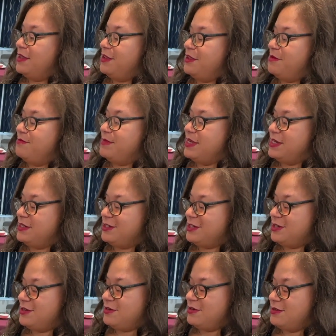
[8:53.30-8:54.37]
the
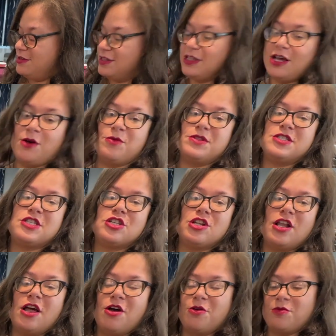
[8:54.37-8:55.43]
meat low and
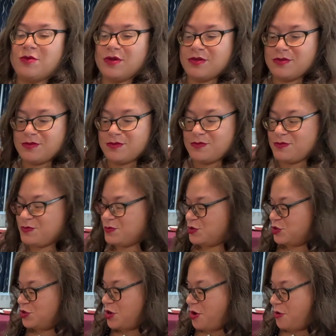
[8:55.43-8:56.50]
slow.
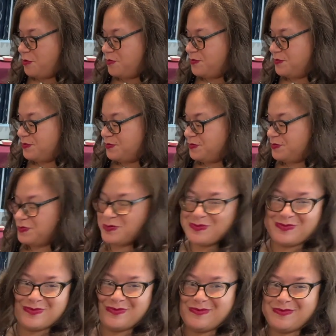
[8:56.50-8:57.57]
So
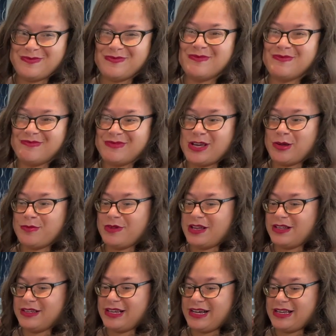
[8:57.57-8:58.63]
that'll be a
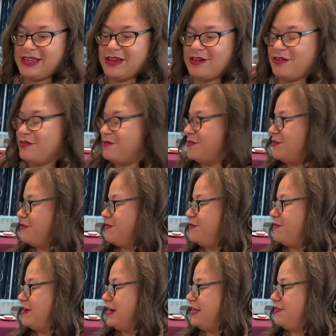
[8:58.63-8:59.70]
lot of
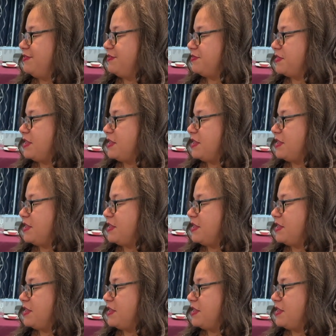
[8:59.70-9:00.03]
fun.